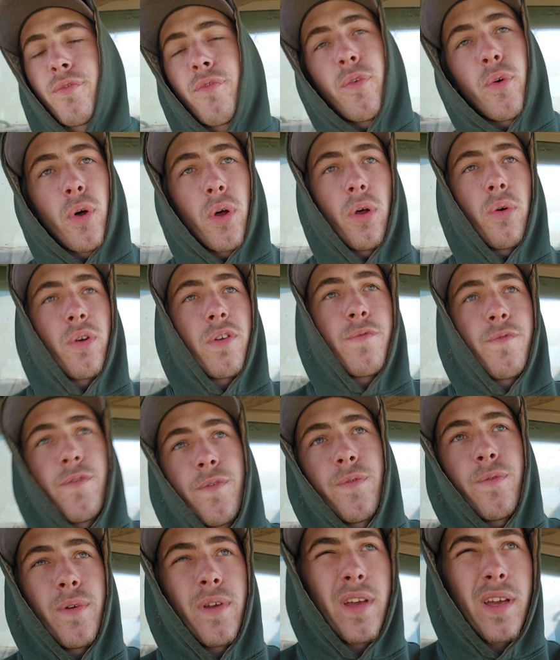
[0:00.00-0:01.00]
full. It
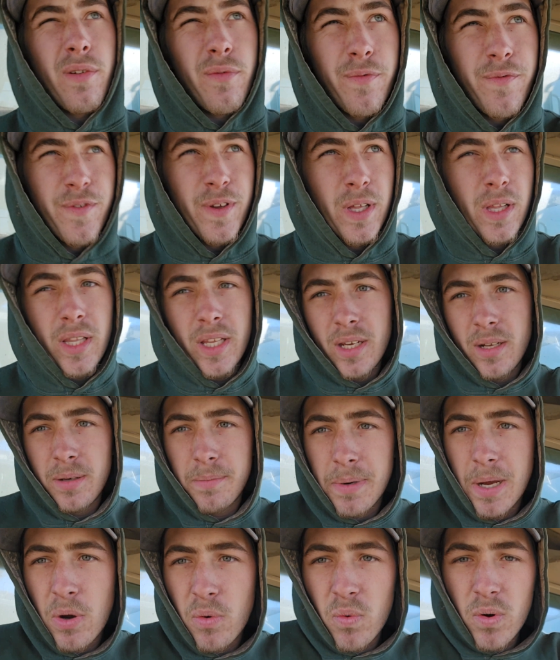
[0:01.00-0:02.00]
filled at
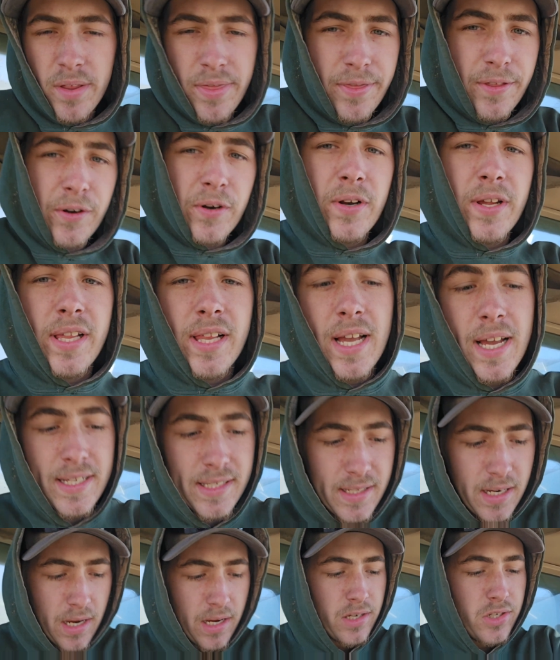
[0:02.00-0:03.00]
about 1:30
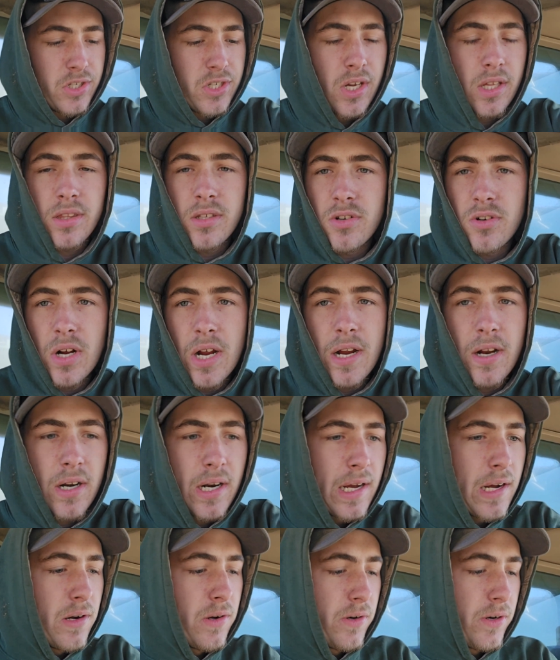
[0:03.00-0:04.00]
last night, shut the dryer
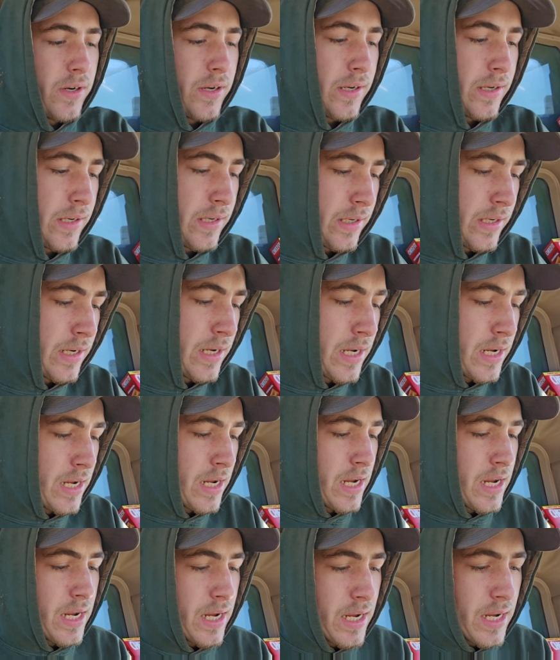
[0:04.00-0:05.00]
down.
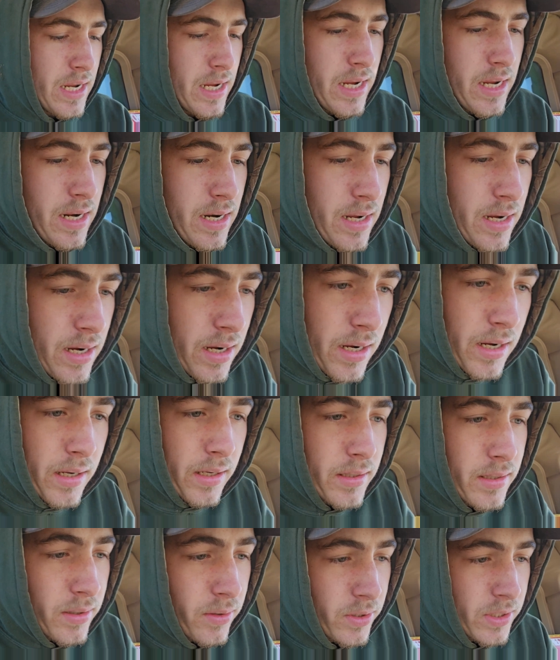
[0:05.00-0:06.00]
And
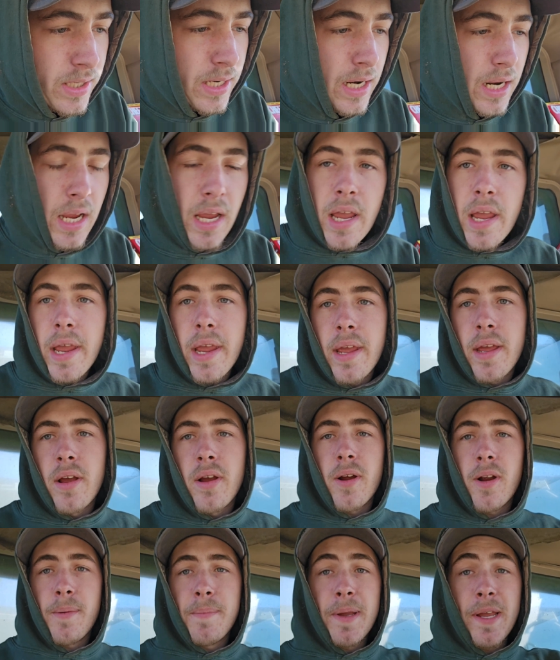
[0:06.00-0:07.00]
so today
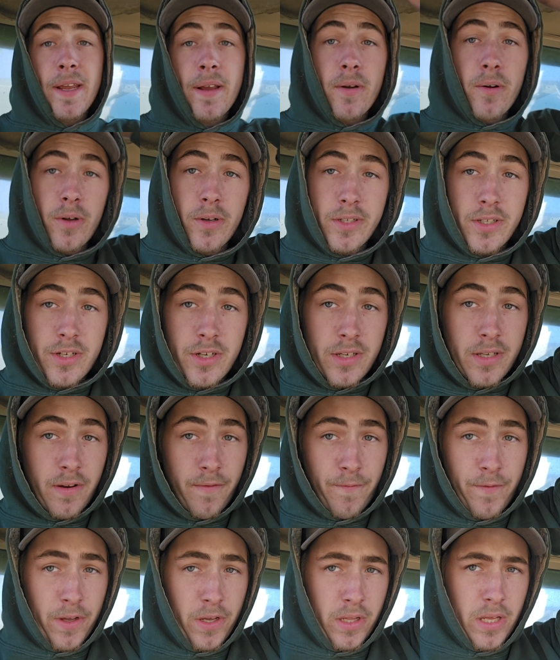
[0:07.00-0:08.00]
our main goal is just
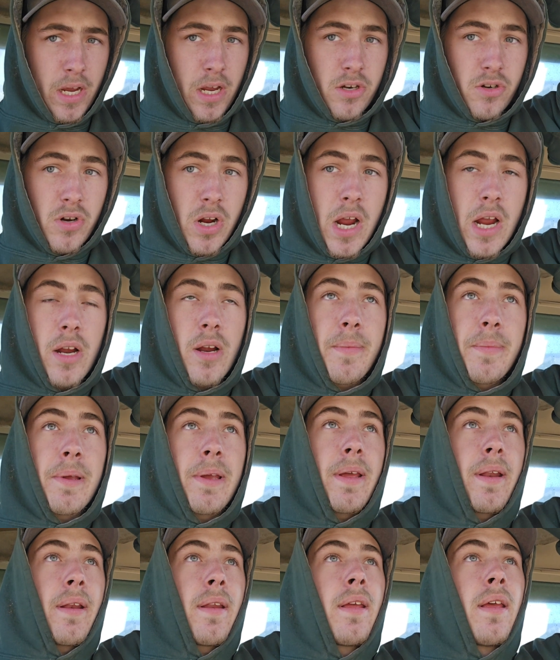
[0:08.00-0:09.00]
to fill that dryer
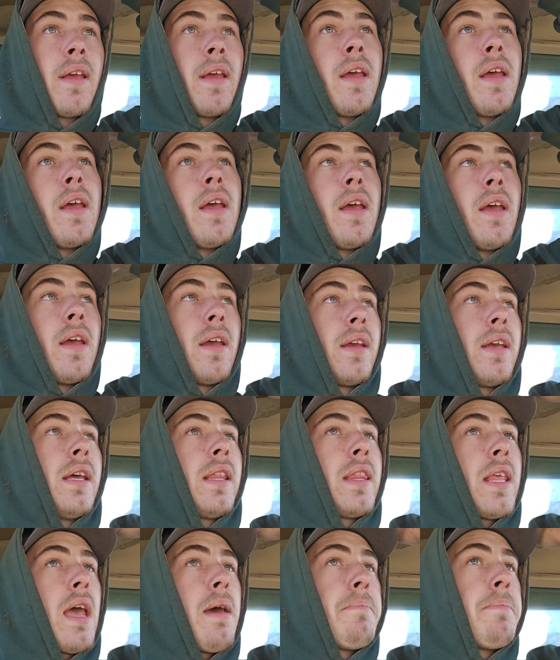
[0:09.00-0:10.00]
bin,
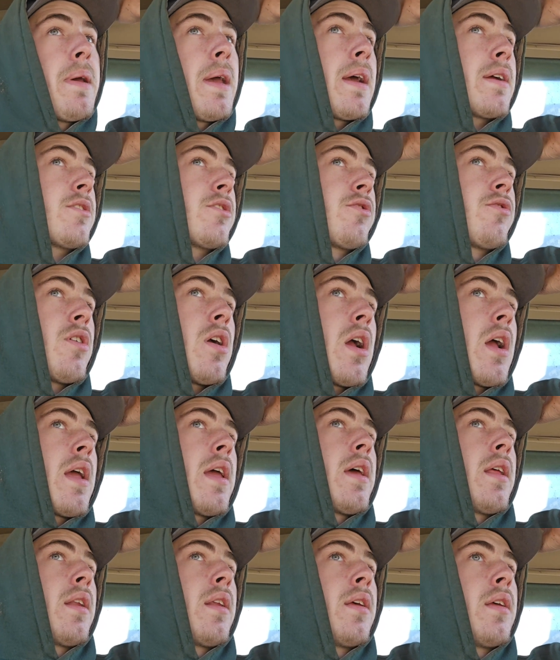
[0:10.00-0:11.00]
get that batch
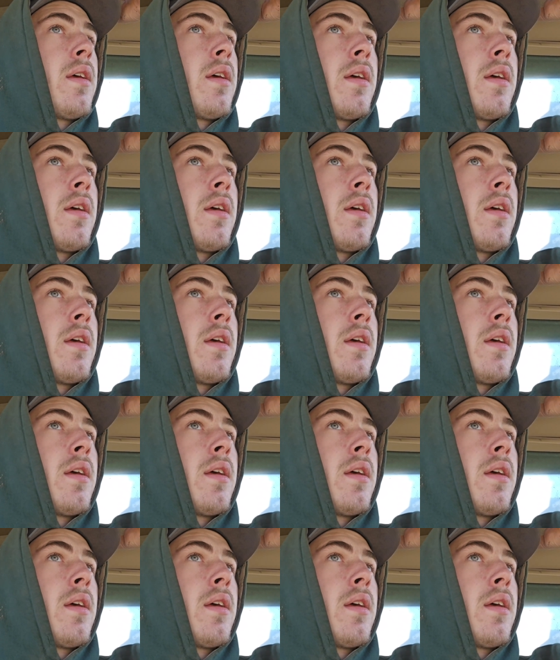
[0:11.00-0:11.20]
drying,